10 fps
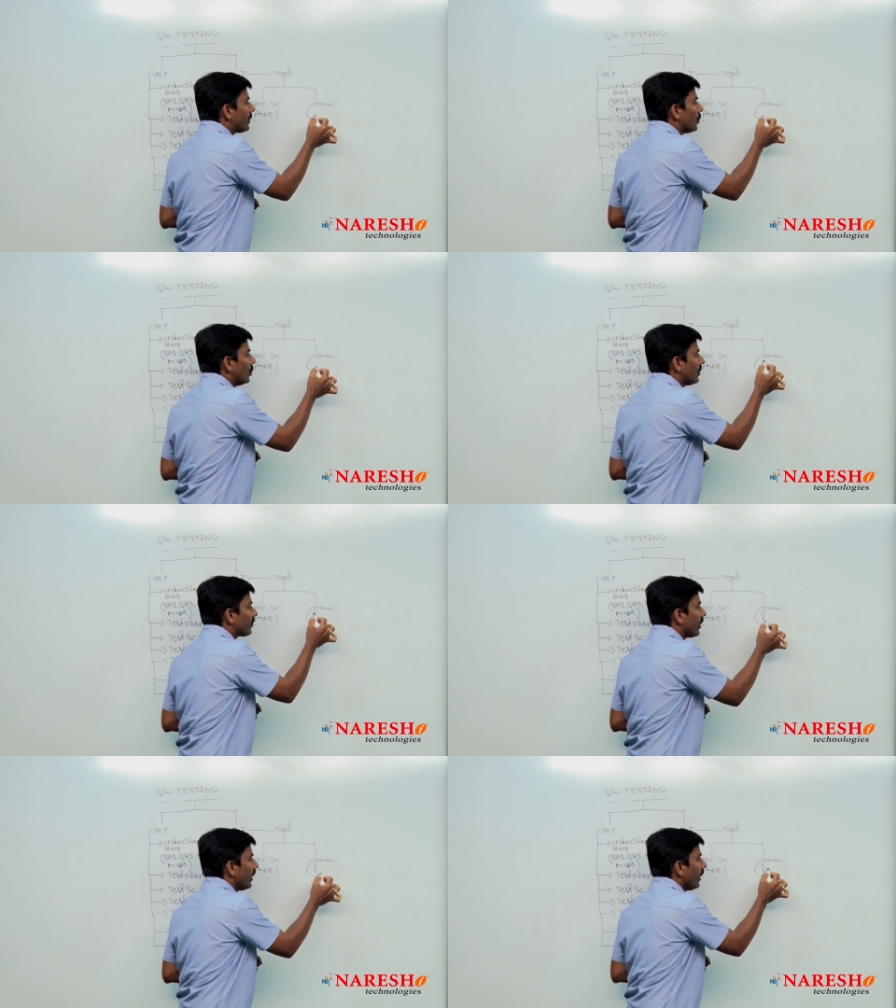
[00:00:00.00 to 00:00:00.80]

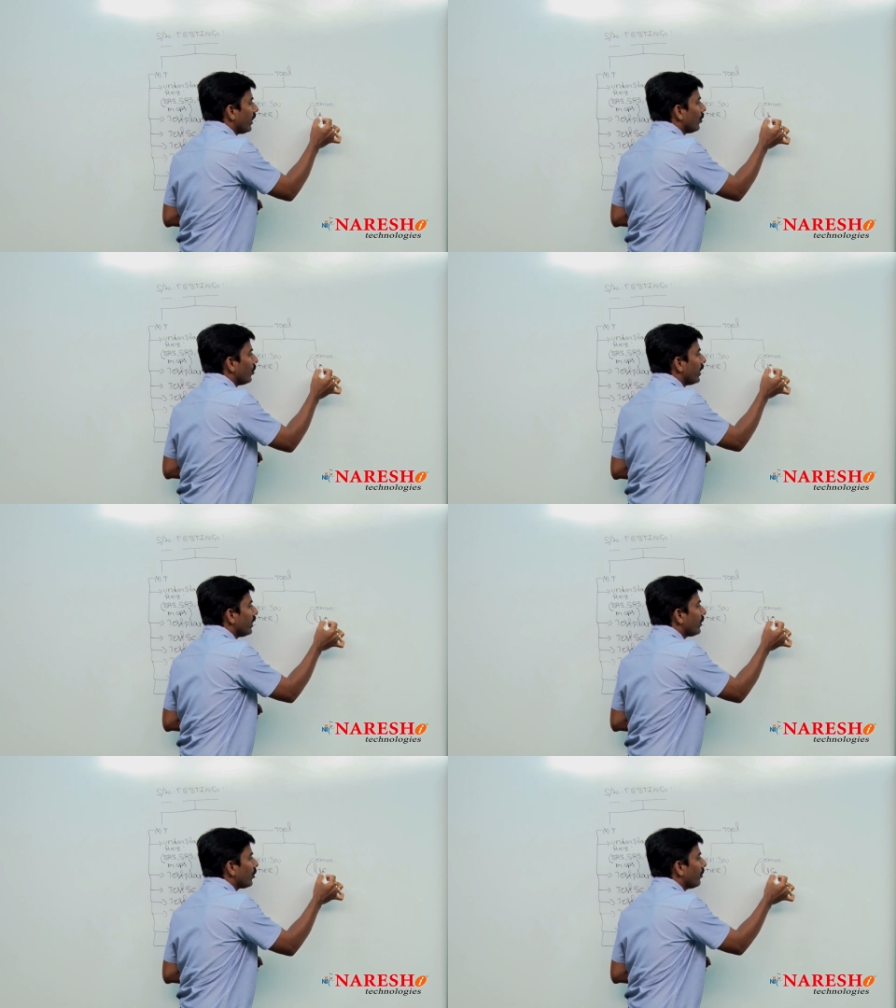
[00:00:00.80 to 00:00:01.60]
tools, you
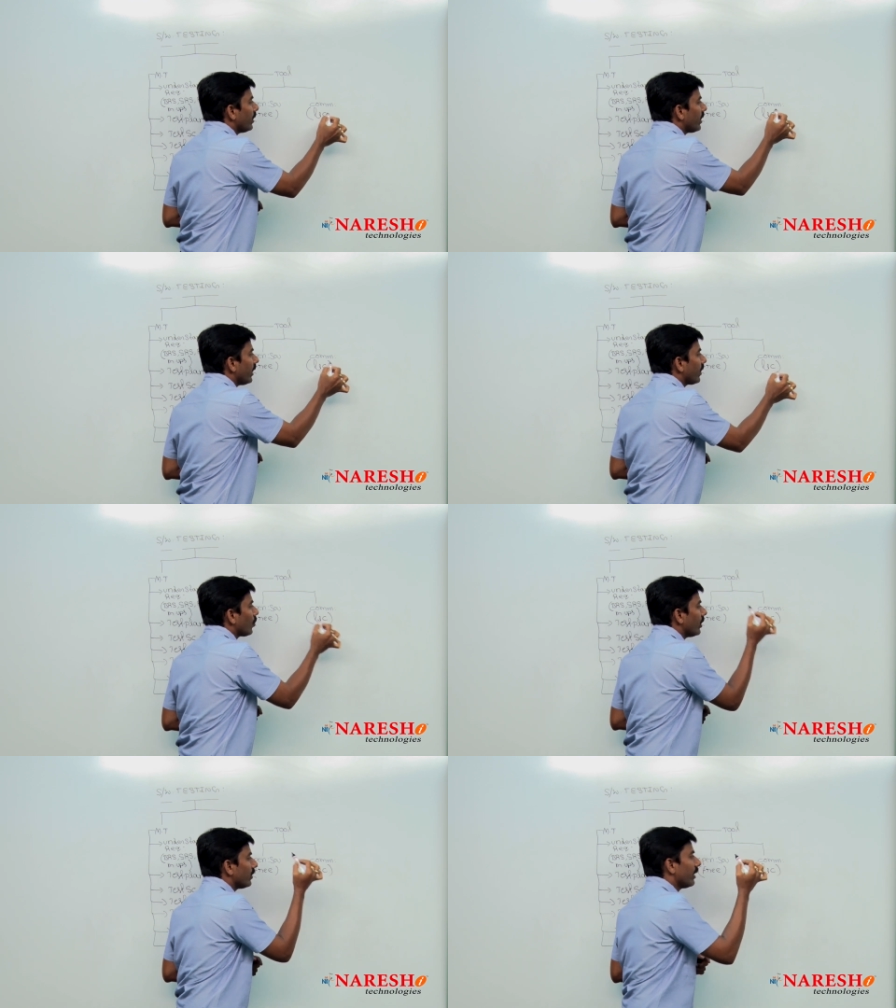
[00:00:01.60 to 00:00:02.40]
need to be
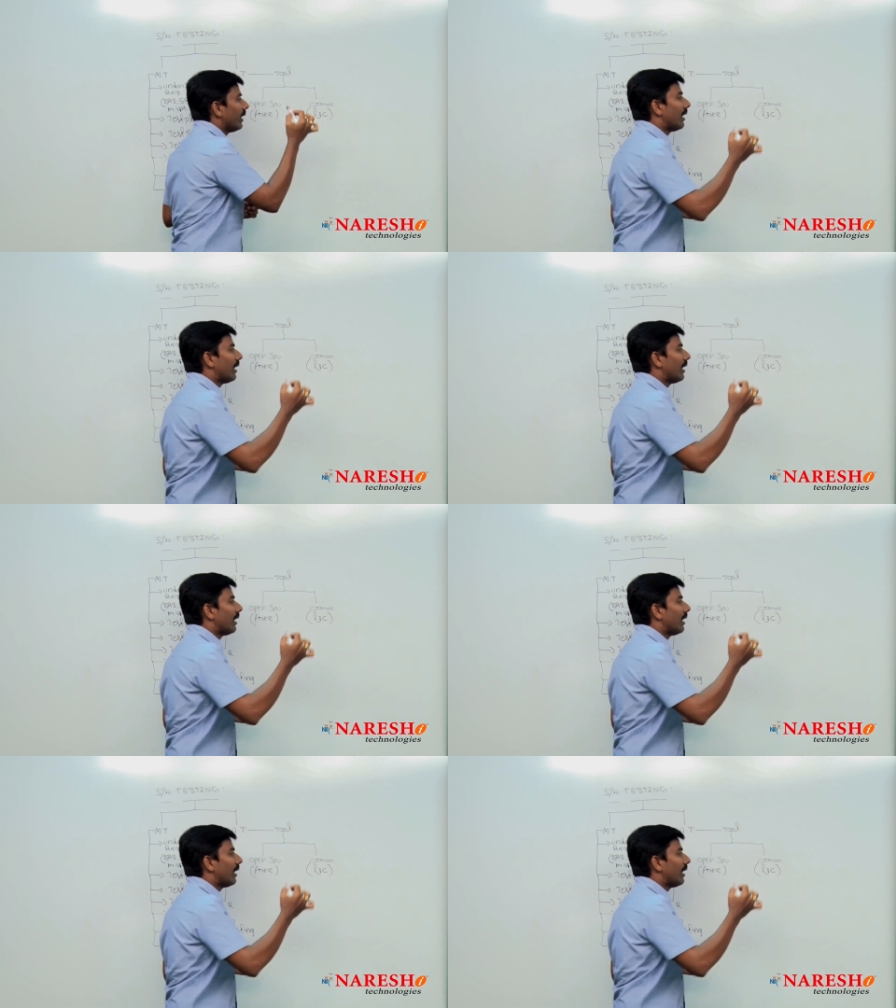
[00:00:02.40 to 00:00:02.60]
take with